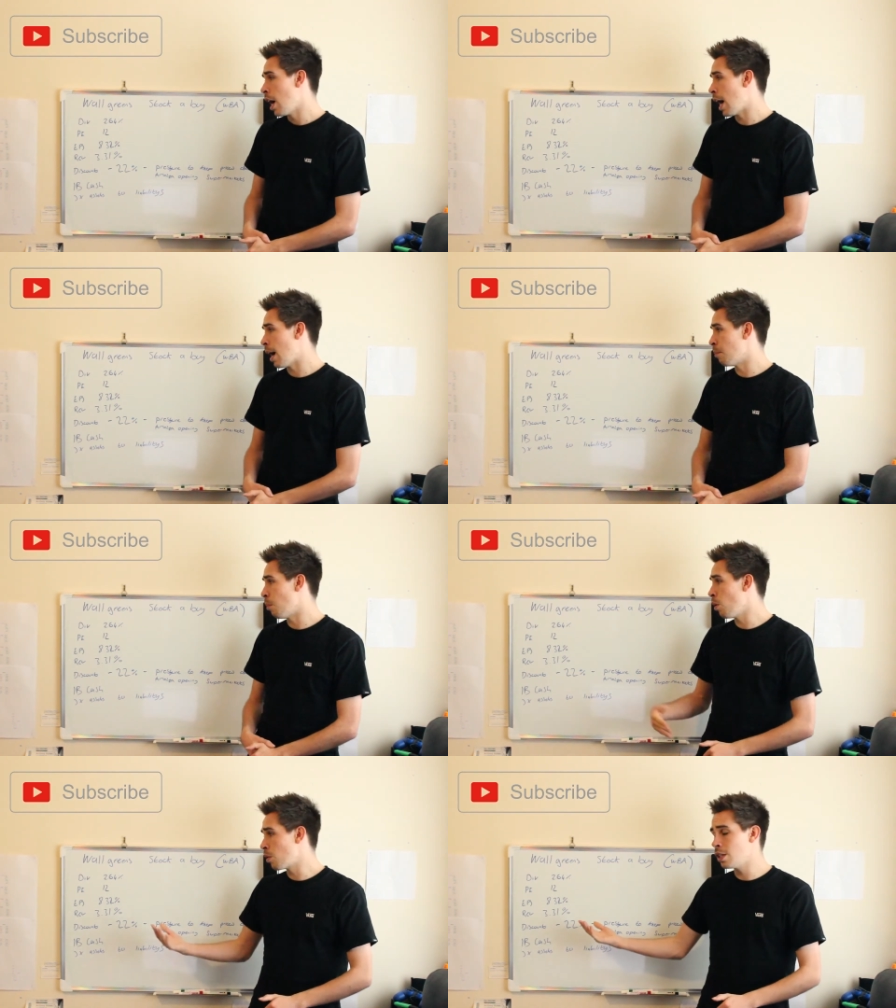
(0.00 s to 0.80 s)
Um,
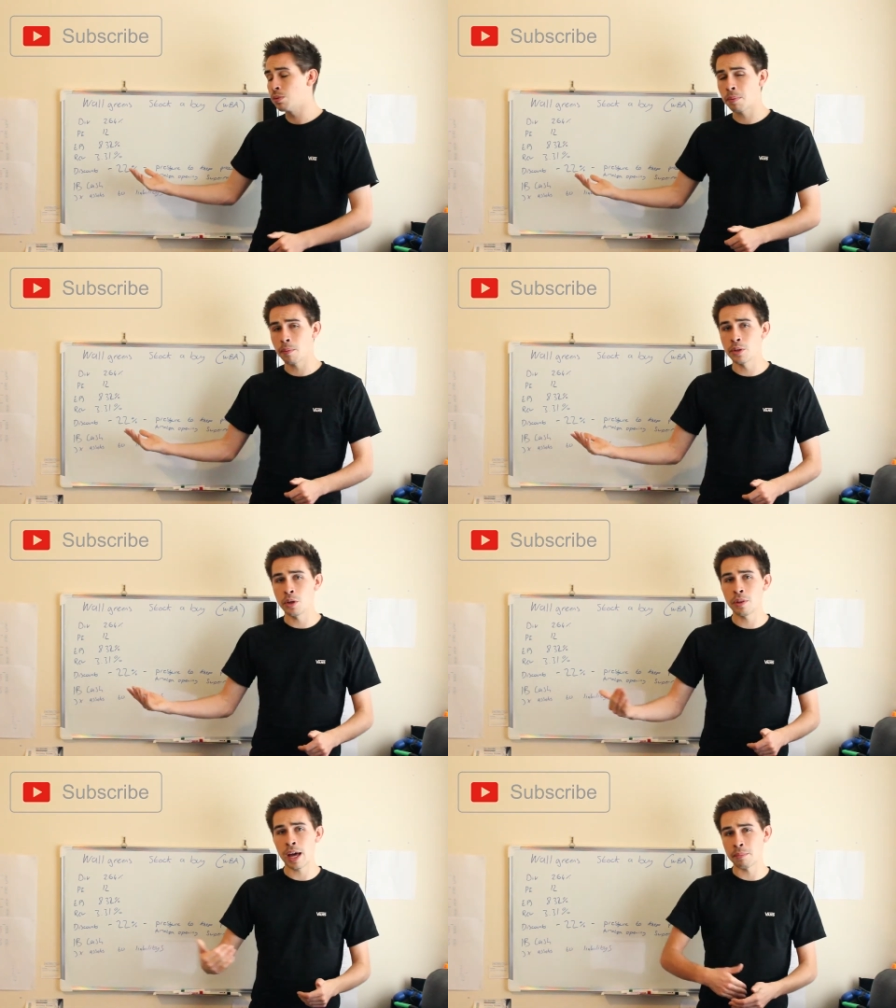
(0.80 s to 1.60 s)
Walgreens will probably
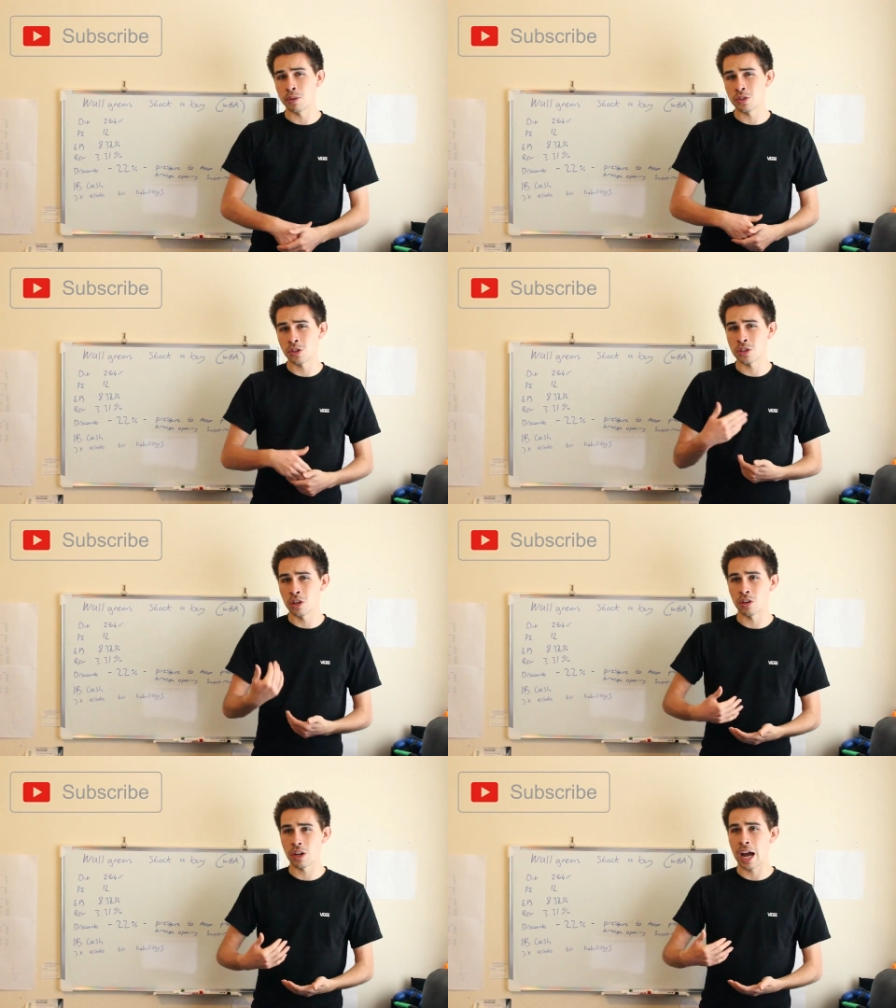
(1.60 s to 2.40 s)
do that, but just
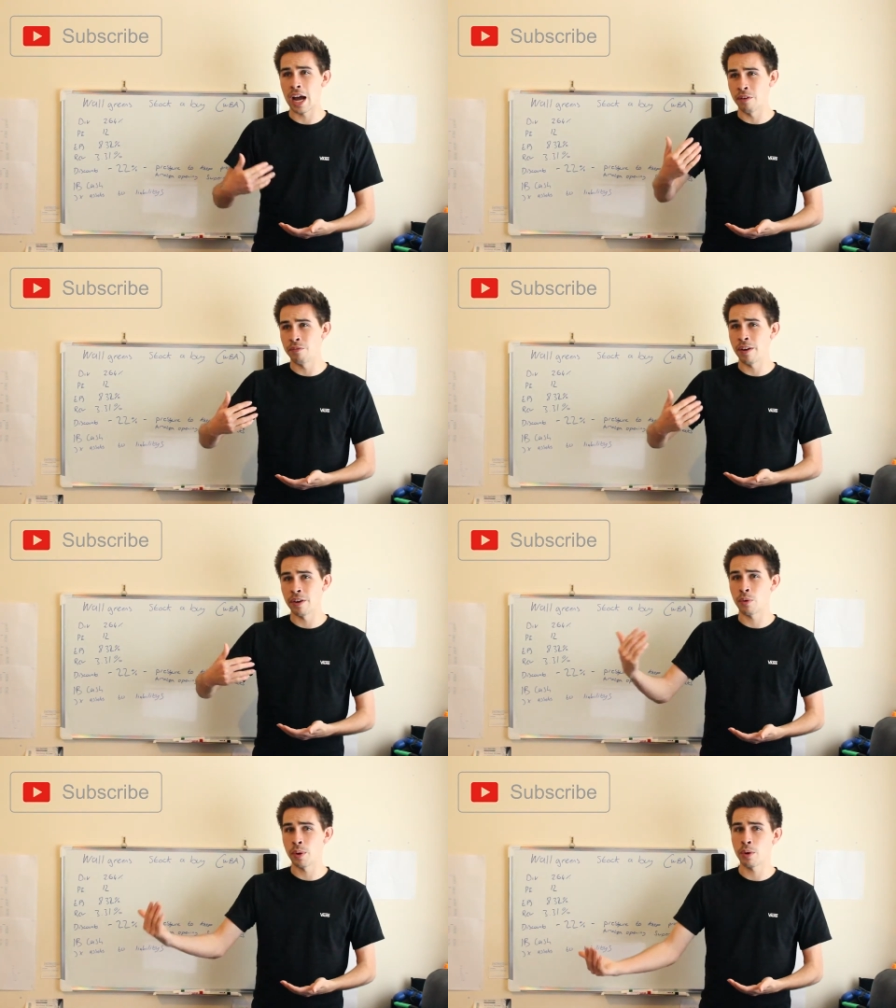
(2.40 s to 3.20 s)
not at a
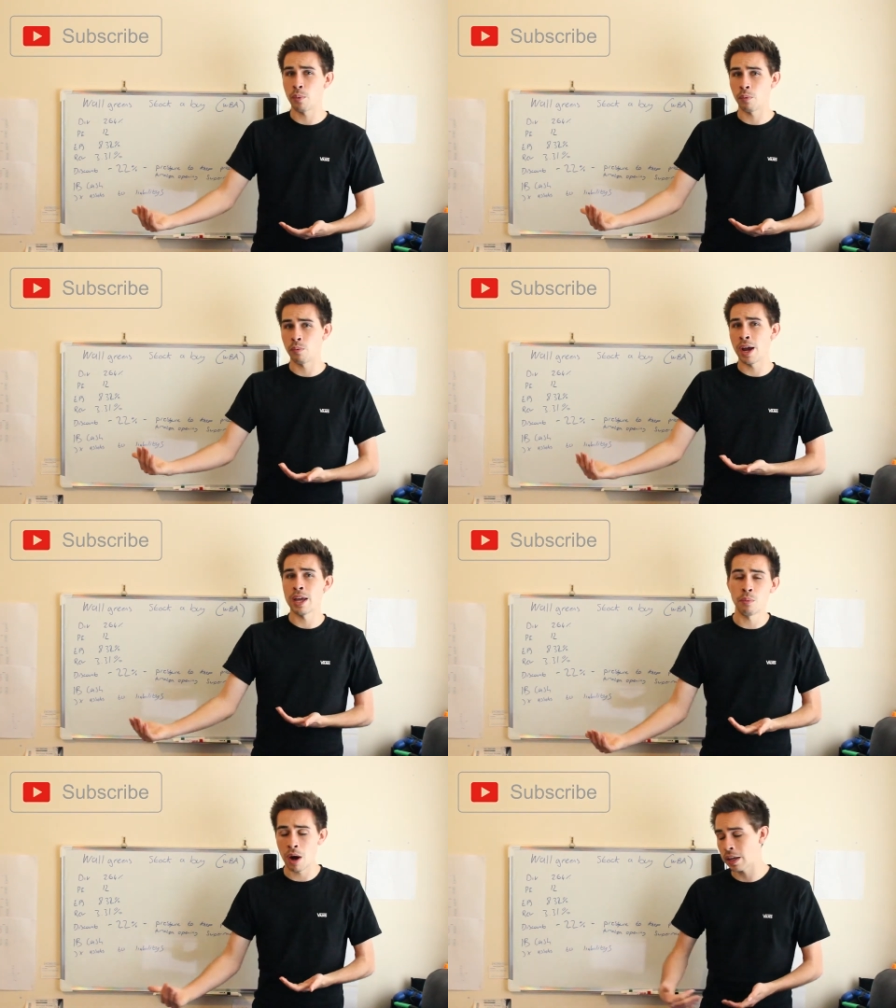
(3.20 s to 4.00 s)
very quick
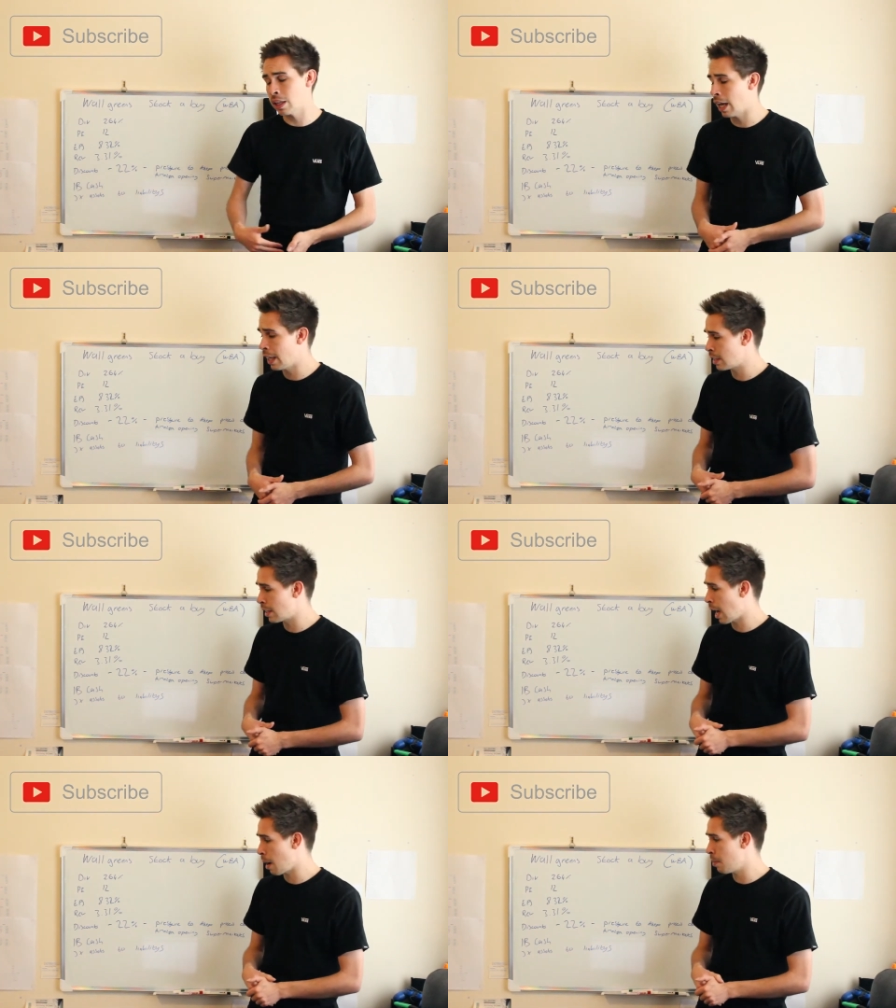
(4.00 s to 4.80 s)
rate, what I'd like
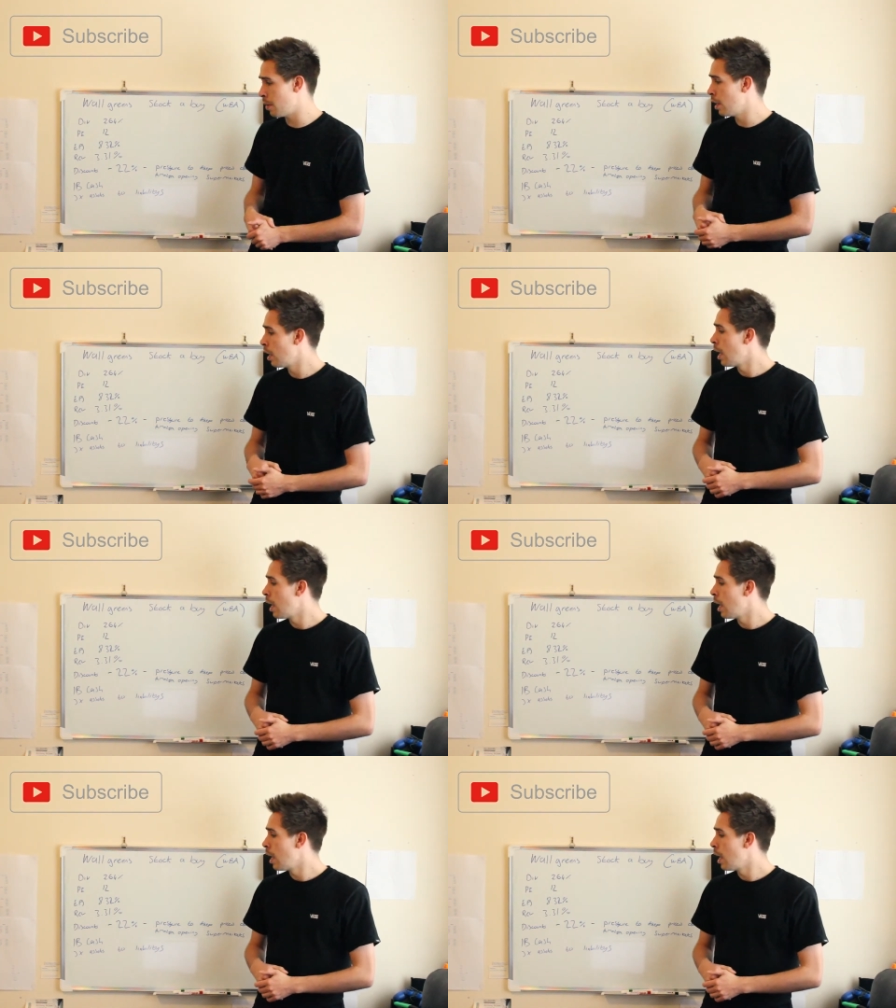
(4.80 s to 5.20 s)
to happen.